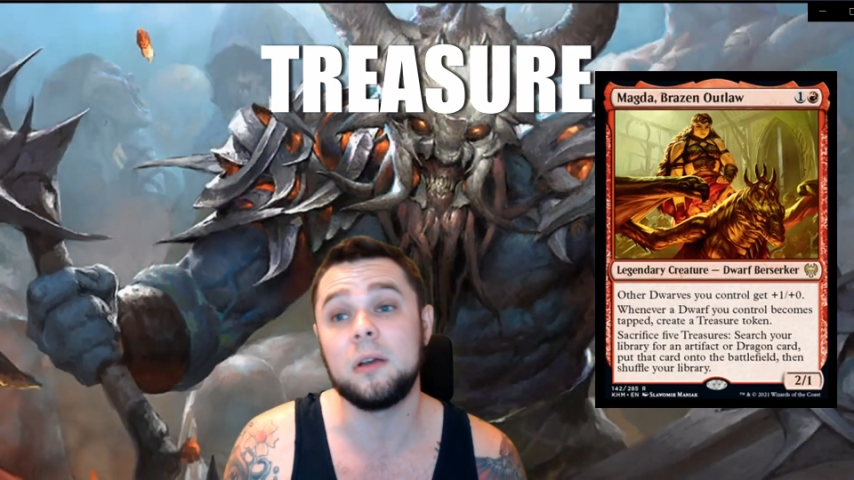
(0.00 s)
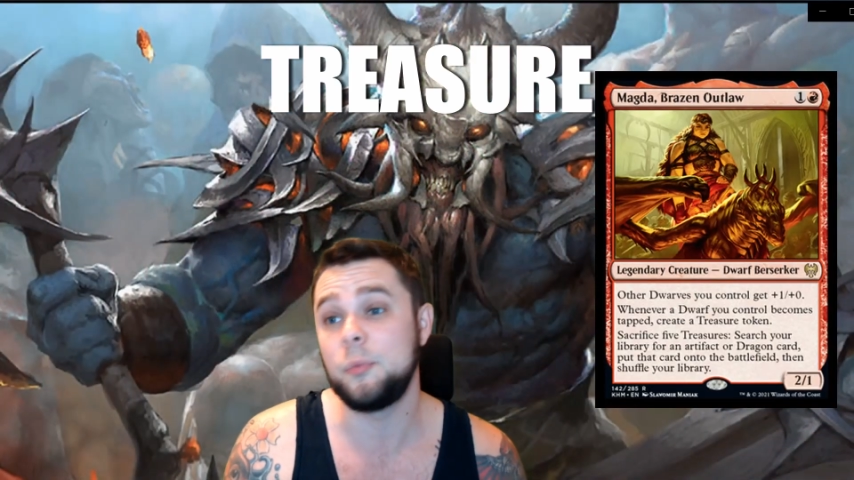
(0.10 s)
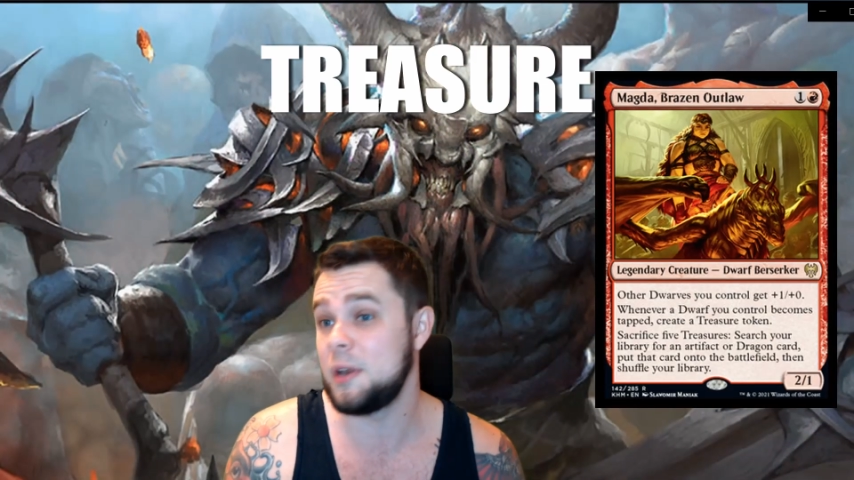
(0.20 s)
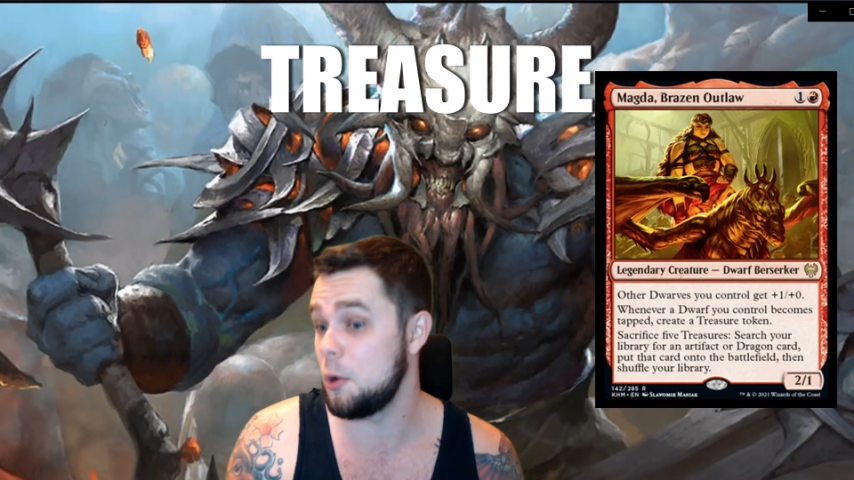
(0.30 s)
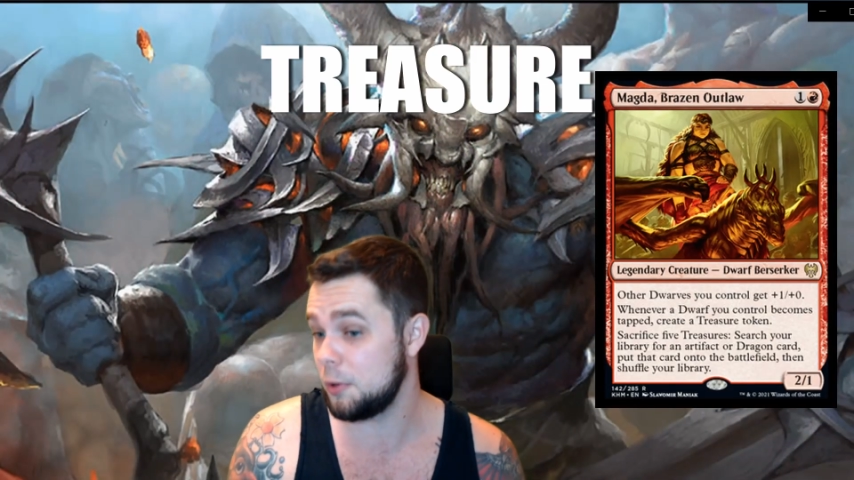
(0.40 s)
we
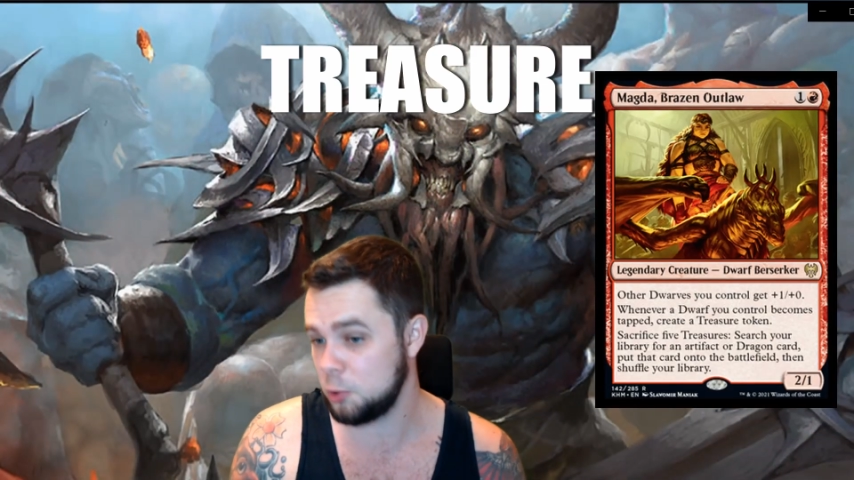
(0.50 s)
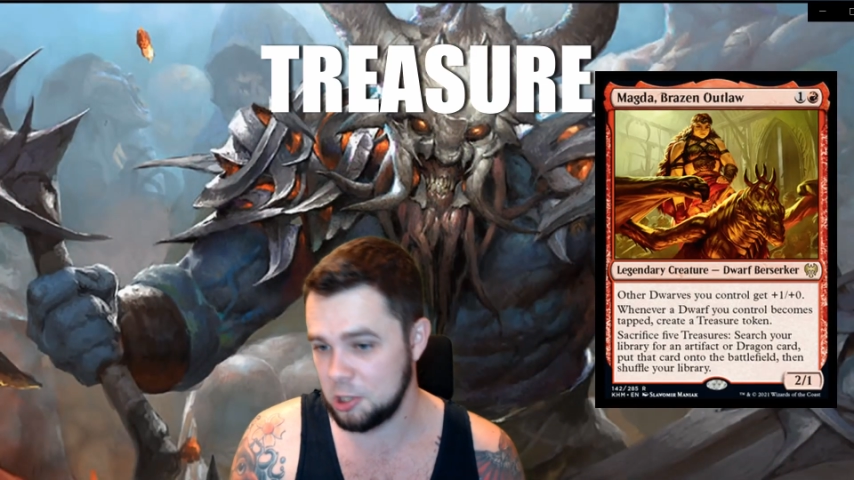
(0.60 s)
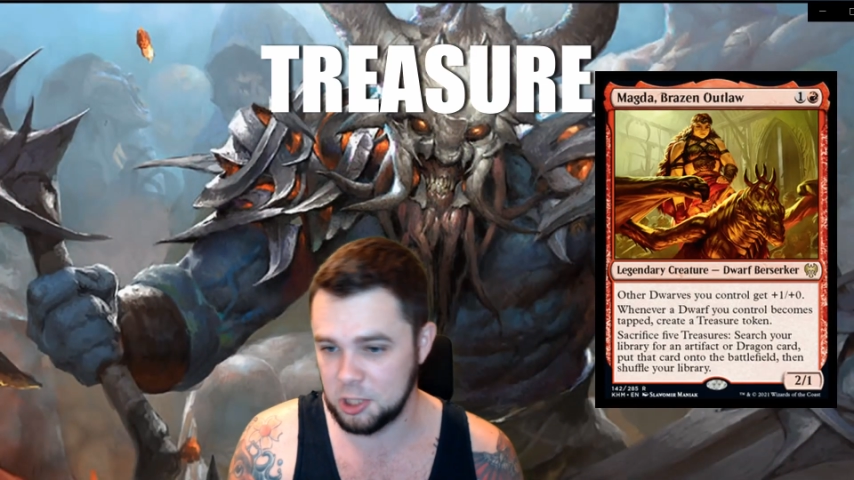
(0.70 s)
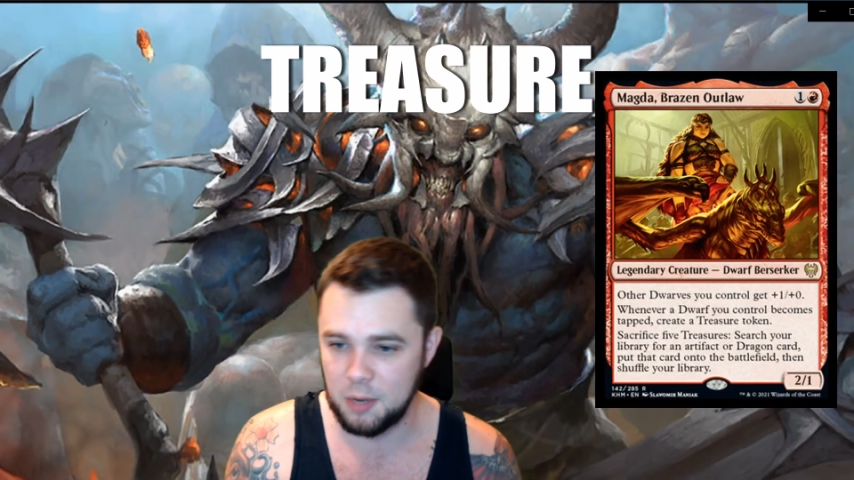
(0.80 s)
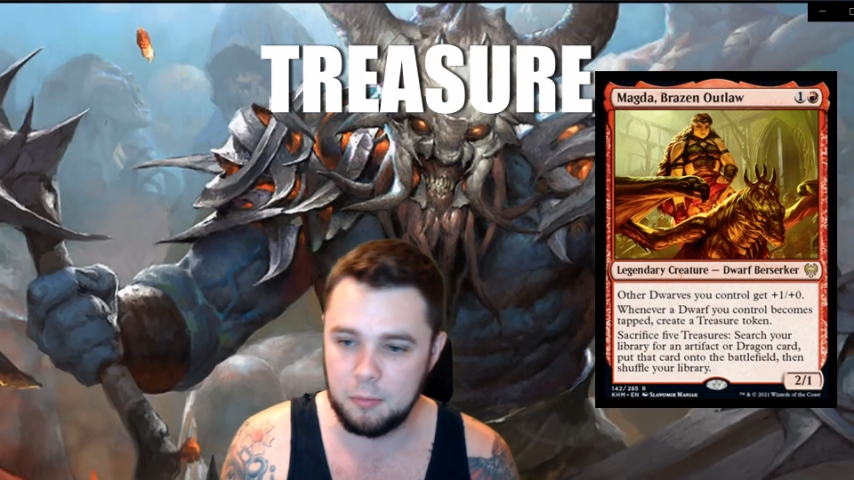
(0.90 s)
know that
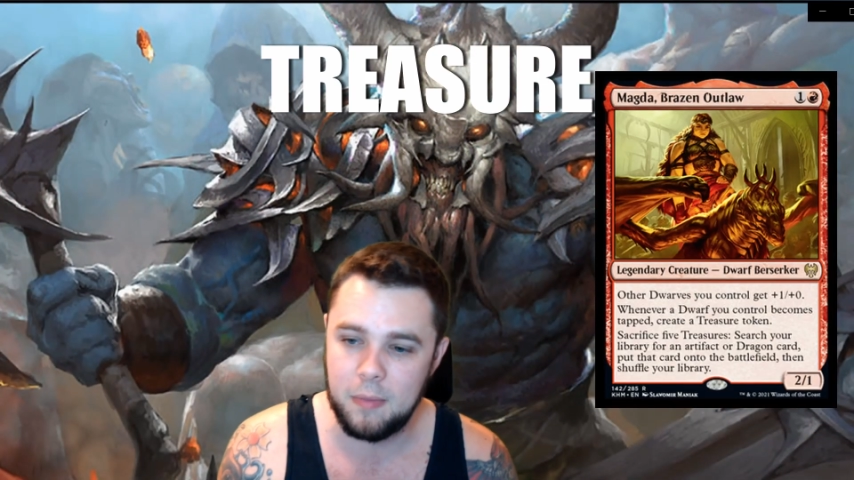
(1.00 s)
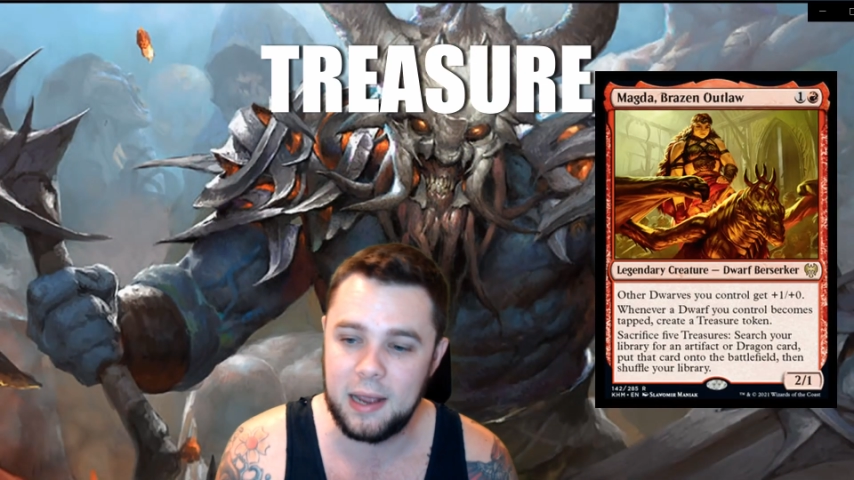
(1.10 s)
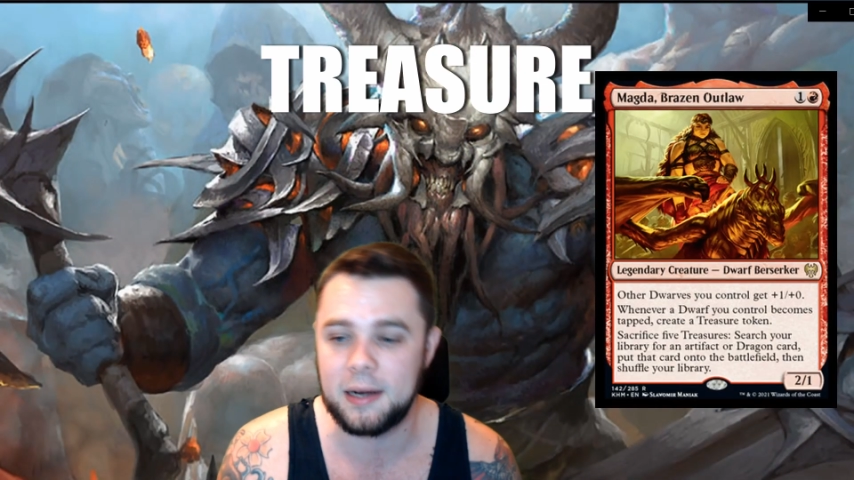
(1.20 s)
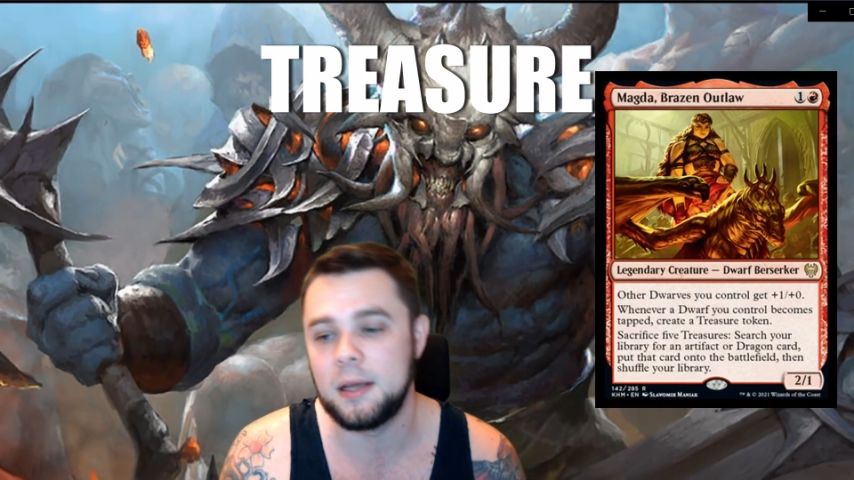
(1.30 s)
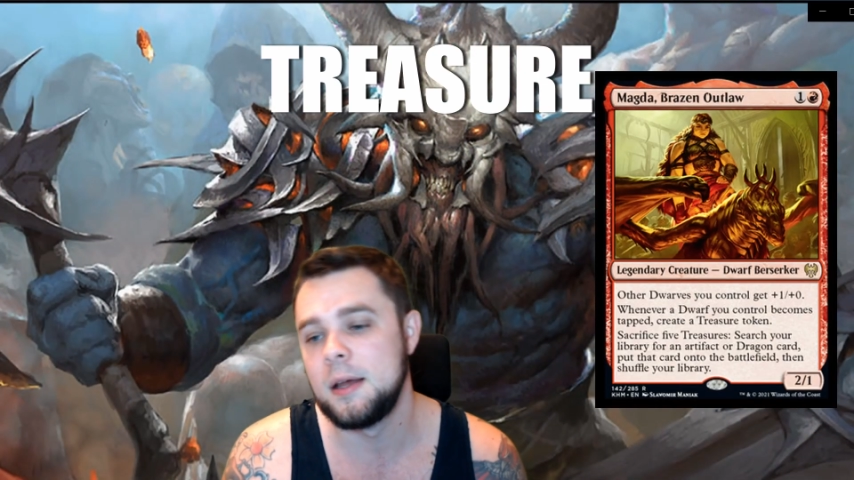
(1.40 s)
Treasure's coming back.